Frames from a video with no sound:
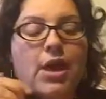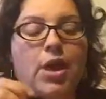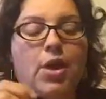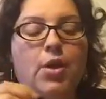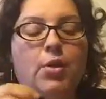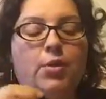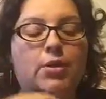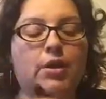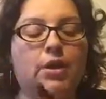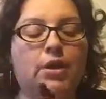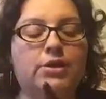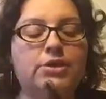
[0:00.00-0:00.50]

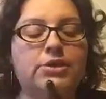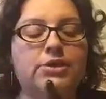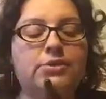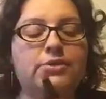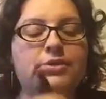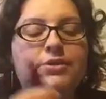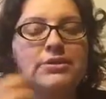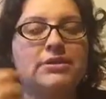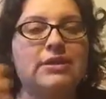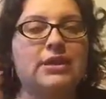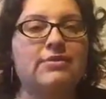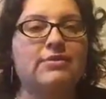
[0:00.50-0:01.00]
What I'll do
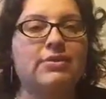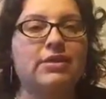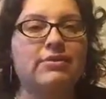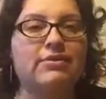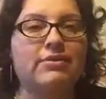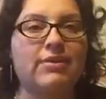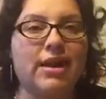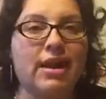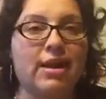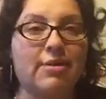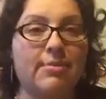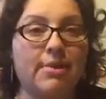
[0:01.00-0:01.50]
is even if I
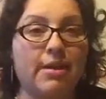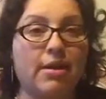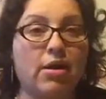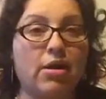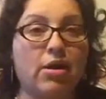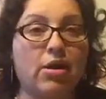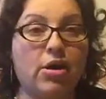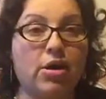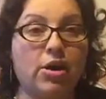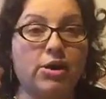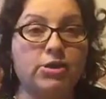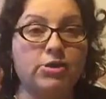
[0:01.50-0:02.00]
have my On
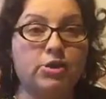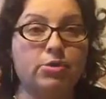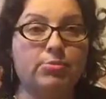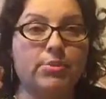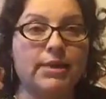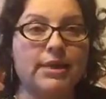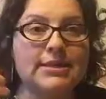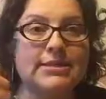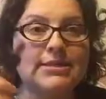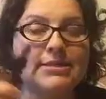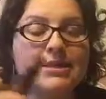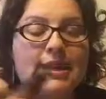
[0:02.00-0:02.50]
Guard
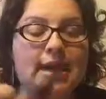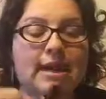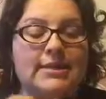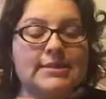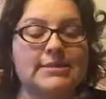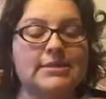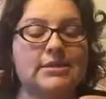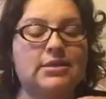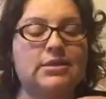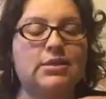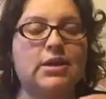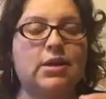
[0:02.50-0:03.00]
toothpaste, I
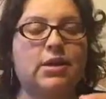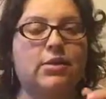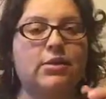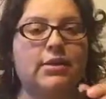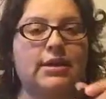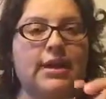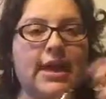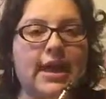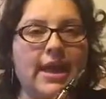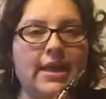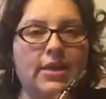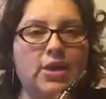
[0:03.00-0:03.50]
still go and I
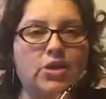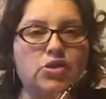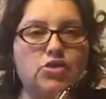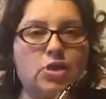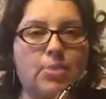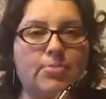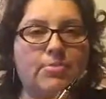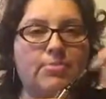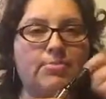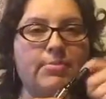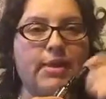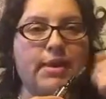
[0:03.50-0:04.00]
add a drop
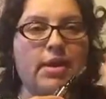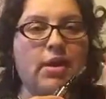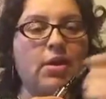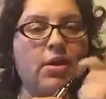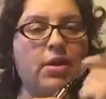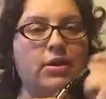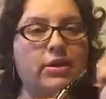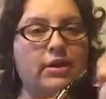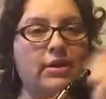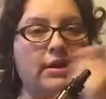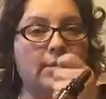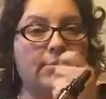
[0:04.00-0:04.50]
of my On
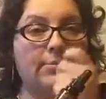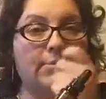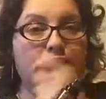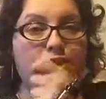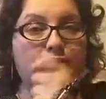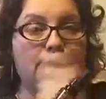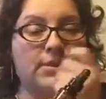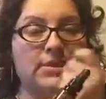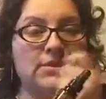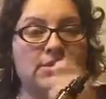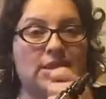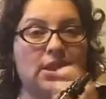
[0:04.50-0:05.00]
Guard and I brush
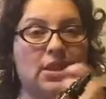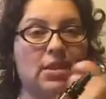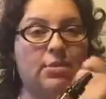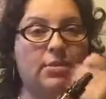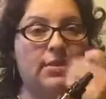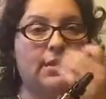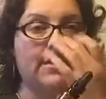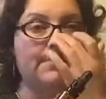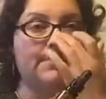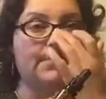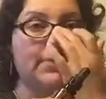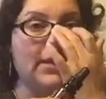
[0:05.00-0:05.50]
my teeth with
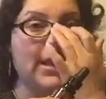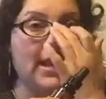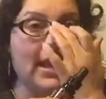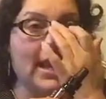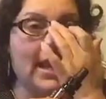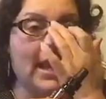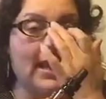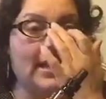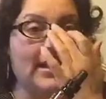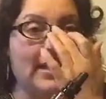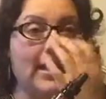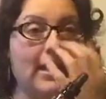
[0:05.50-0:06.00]
it.
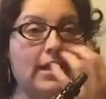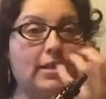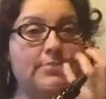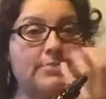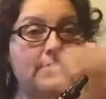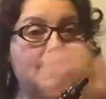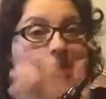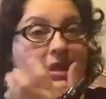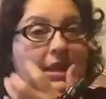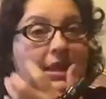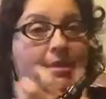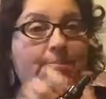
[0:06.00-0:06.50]
And it helps
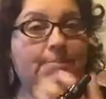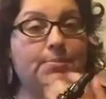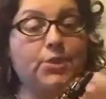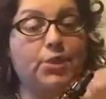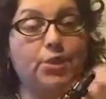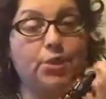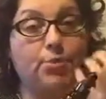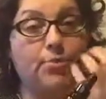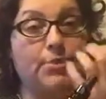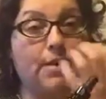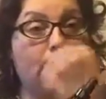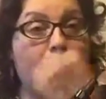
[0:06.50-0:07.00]
keep
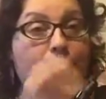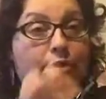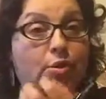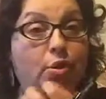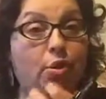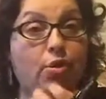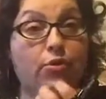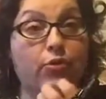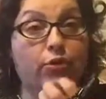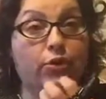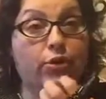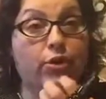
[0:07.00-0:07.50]
your mouth
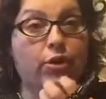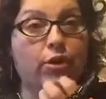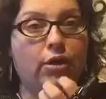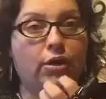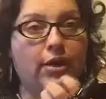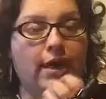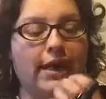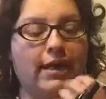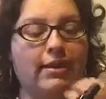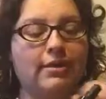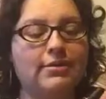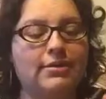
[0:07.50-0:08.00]
overall
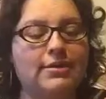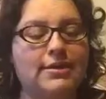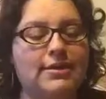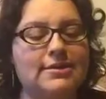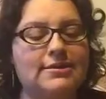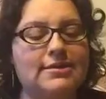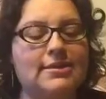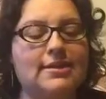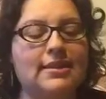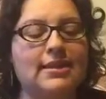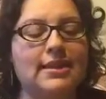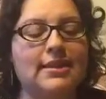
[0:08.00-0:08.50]
healthy. This
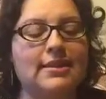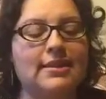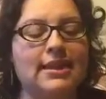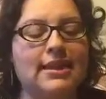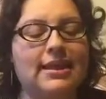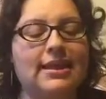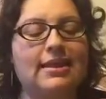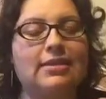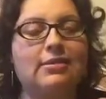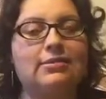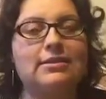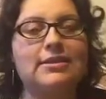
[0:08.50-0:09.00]
is the
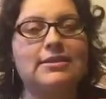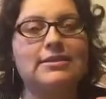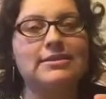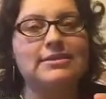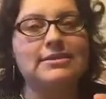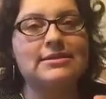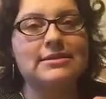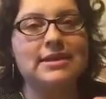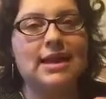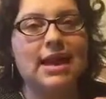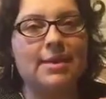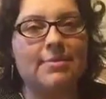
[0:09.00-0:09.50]

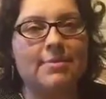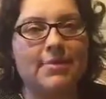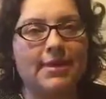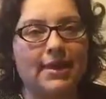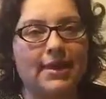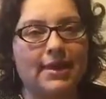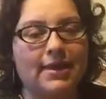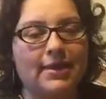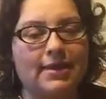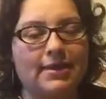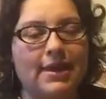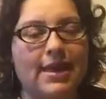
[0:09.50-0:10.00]
illnesses come
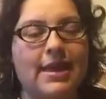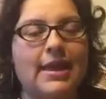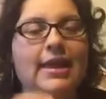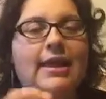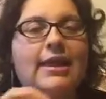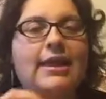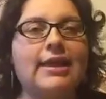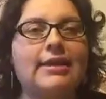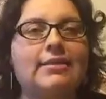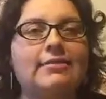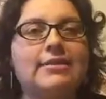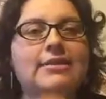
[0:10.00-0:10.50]
in.
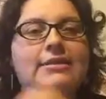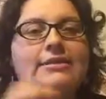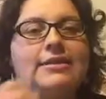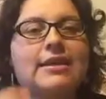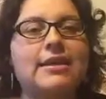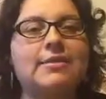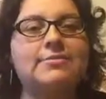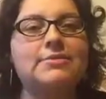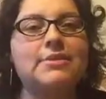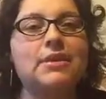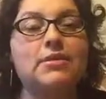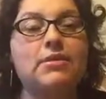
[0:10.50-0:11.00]
Illness
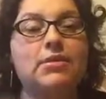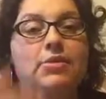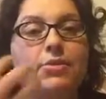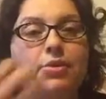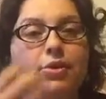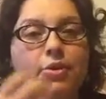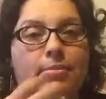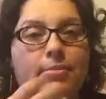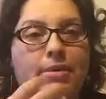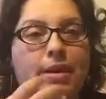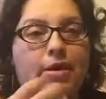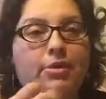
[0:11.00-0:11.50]
comes in through your
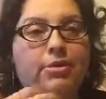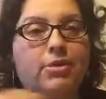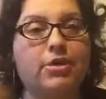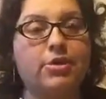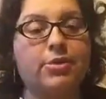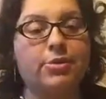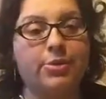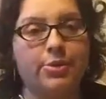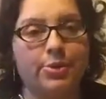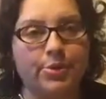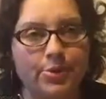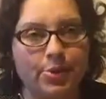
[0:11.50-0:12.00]
mouth and
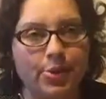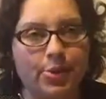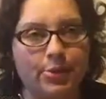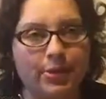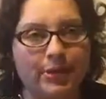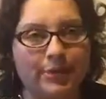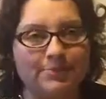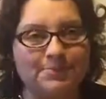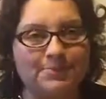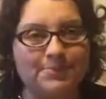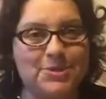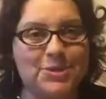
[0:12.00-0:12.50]
through your
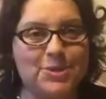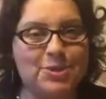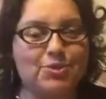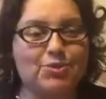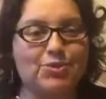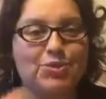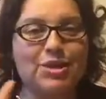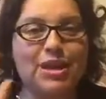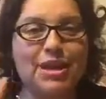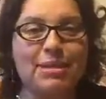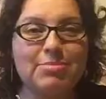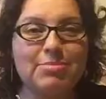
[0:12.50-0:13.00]
colon. So if
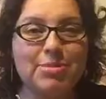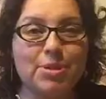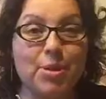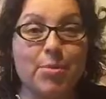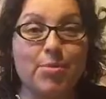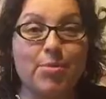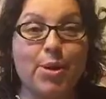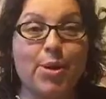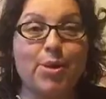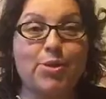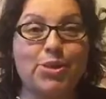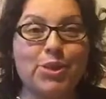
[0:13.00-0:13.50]
you keep
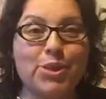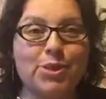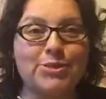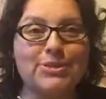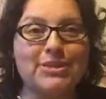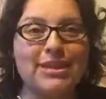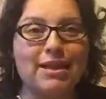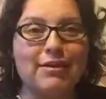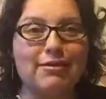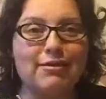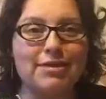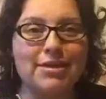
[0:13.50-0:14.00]
both those
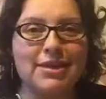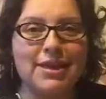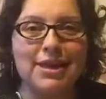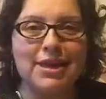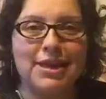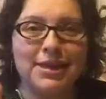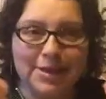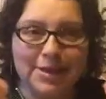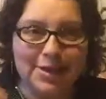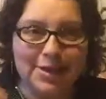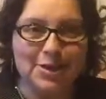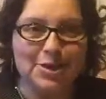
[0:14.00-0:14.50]
healthy,
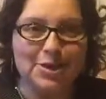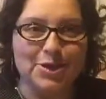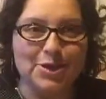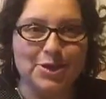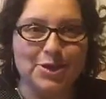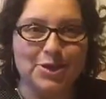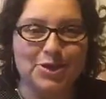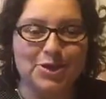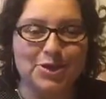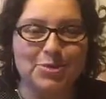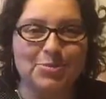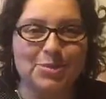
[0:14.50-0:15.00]
you
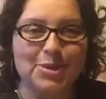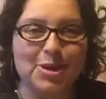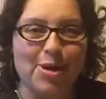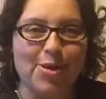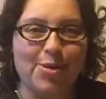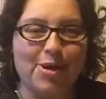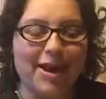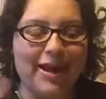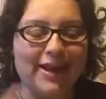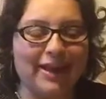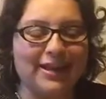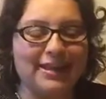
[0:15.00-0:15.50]
should be all
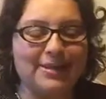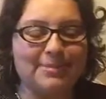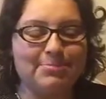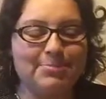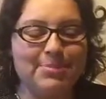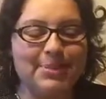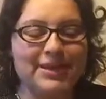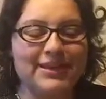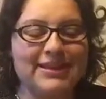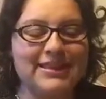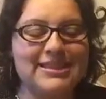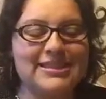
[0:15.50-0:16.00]
right.
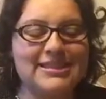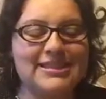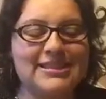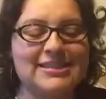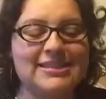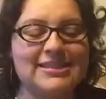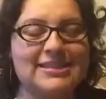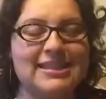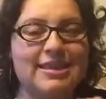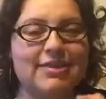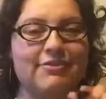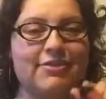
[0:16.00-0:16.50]
But this is
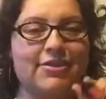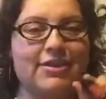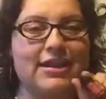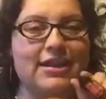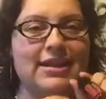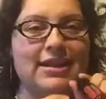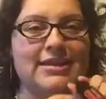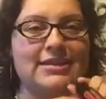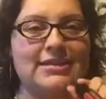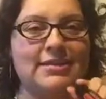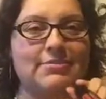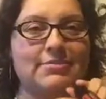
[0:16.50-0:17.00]
definitely
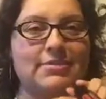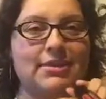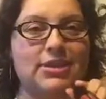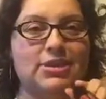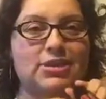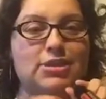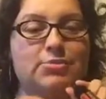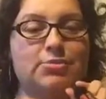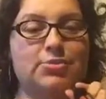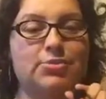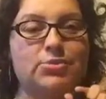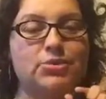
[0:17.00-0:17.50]
something to
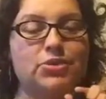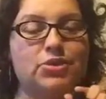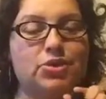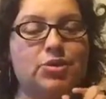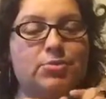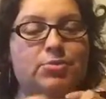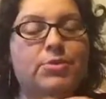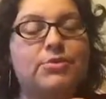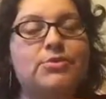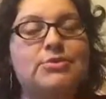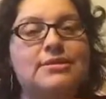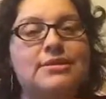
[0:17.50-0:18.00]
boost your
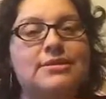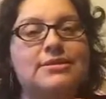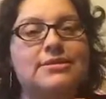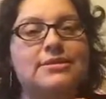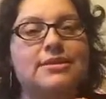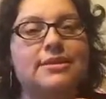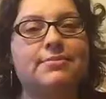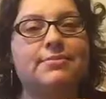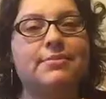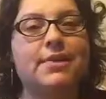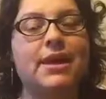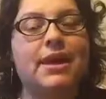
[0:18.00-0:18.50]
immune
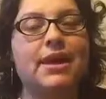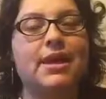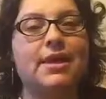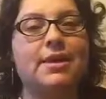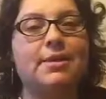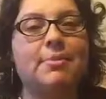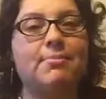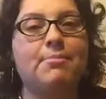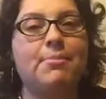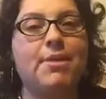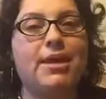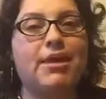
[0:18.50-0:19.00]
system,
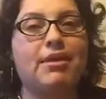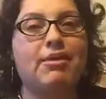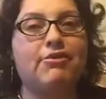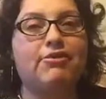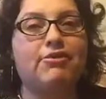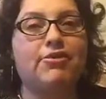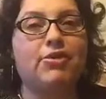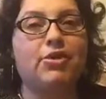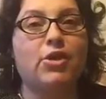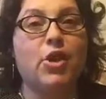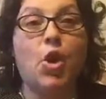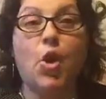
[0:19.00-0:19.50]
make you
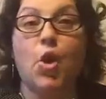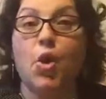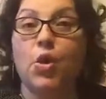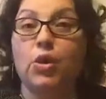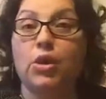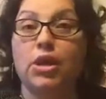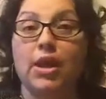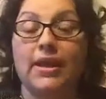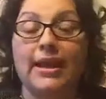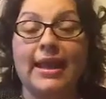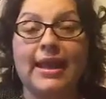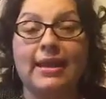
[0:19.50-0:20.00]
feel a whole
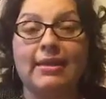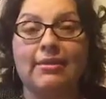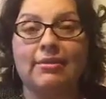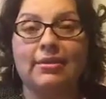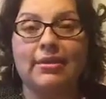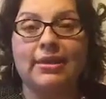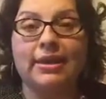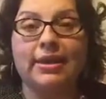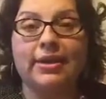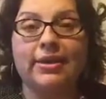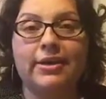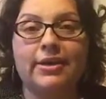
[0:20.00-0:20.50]
lot
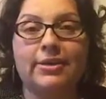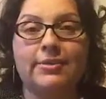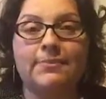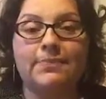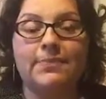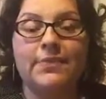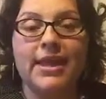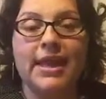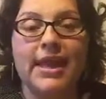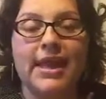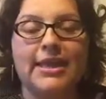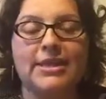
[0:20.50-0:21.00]
healthier,
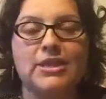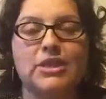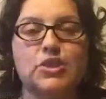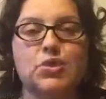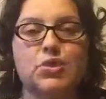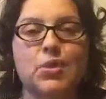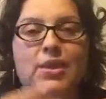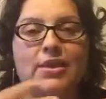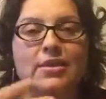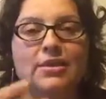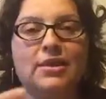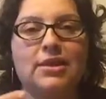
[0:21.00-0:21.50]
and
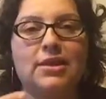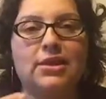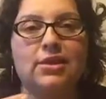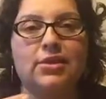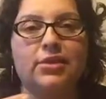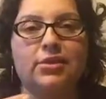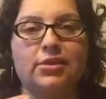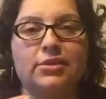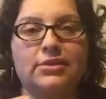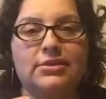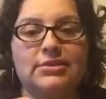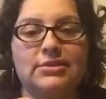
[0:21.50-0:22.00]
strengthen
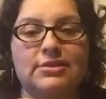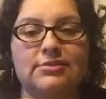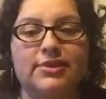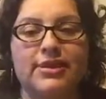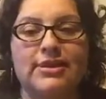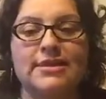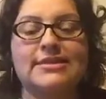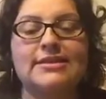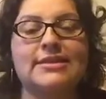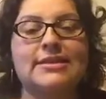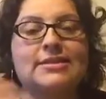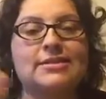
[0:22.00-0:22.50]
your
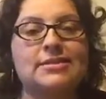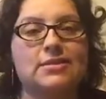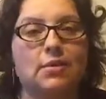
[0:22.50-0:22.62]
defenses.